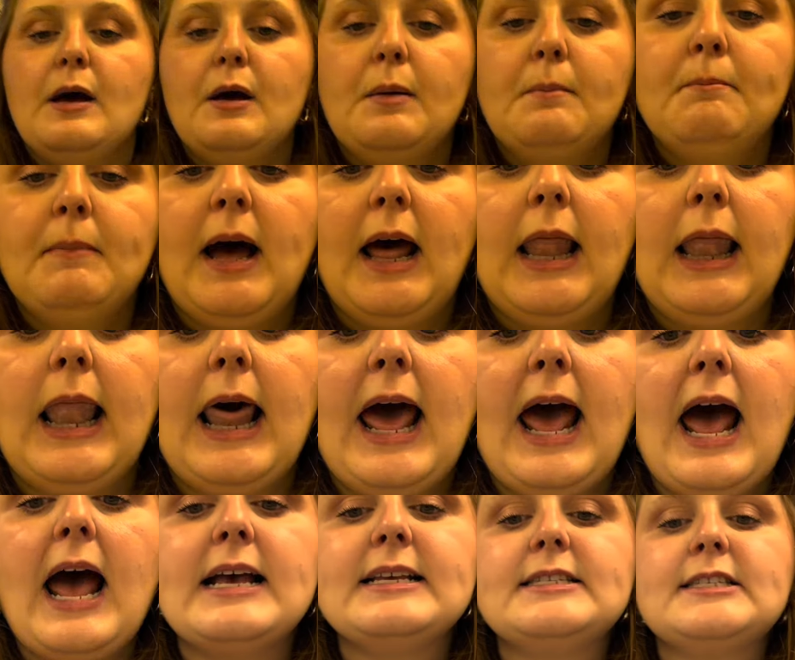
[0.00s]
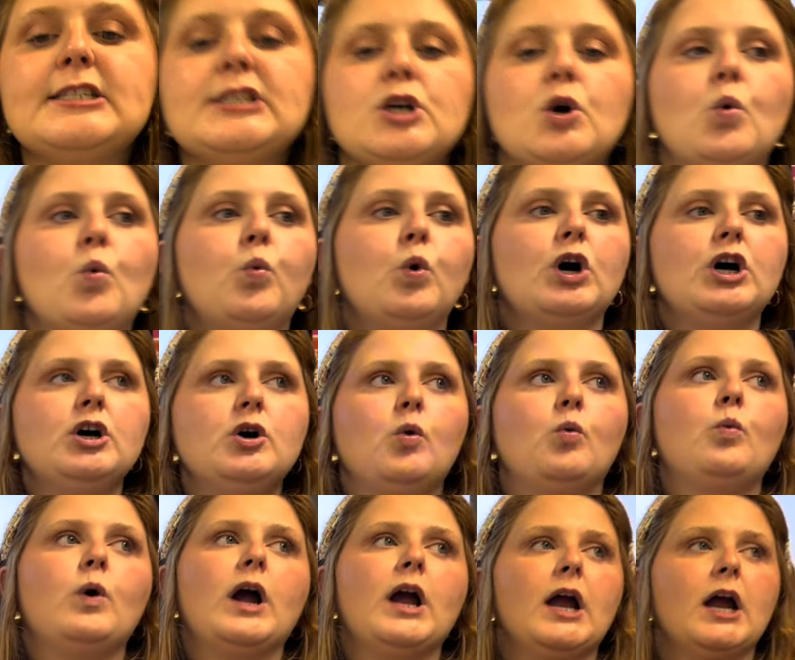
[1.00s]
My last
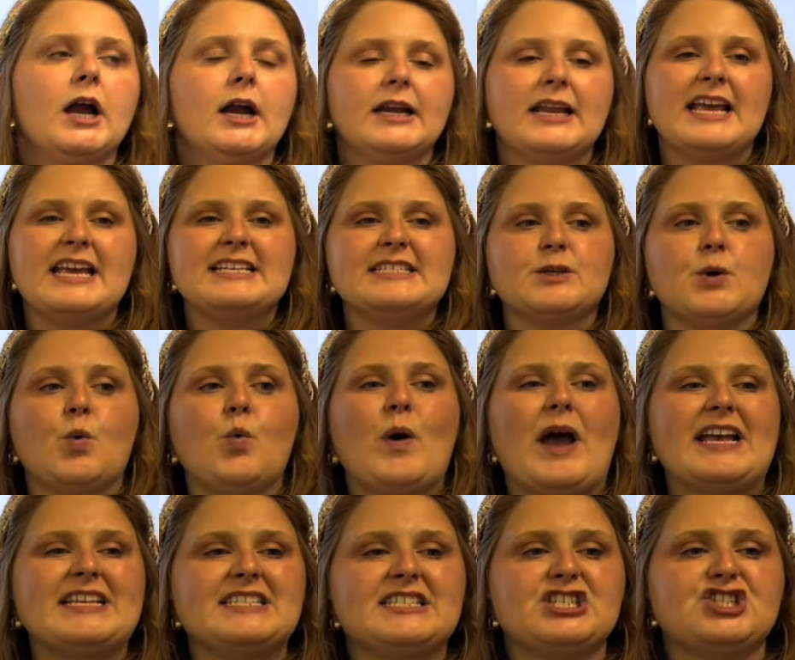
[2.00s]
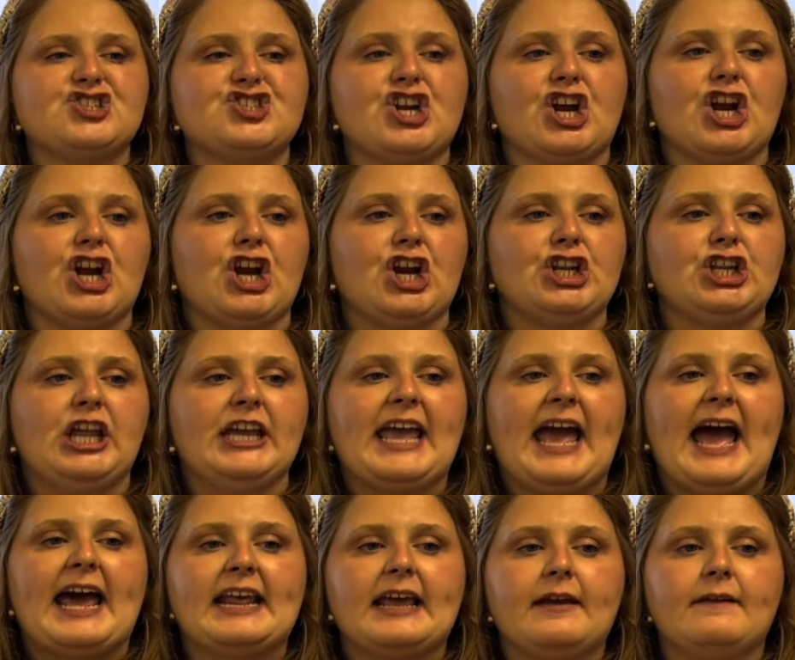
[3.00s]
word is western. Look
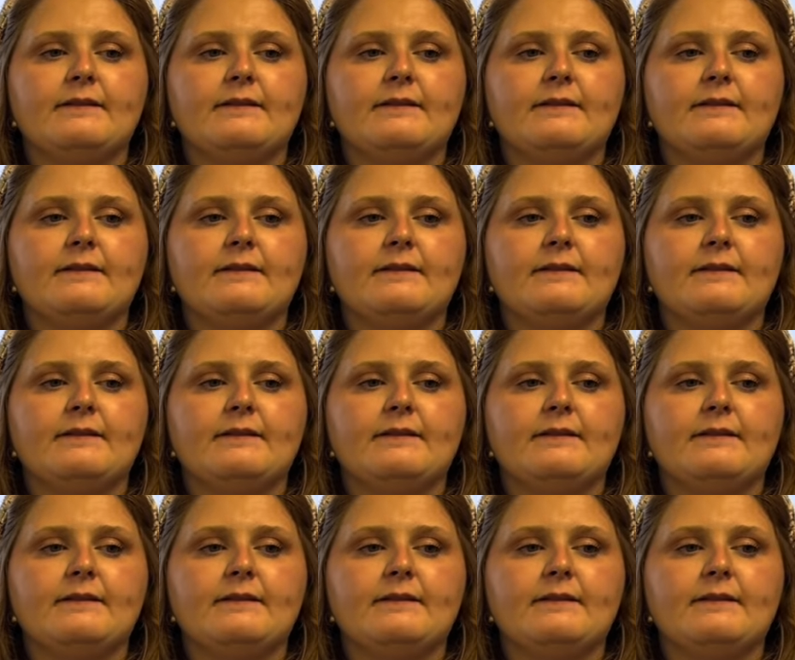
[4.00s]
at it.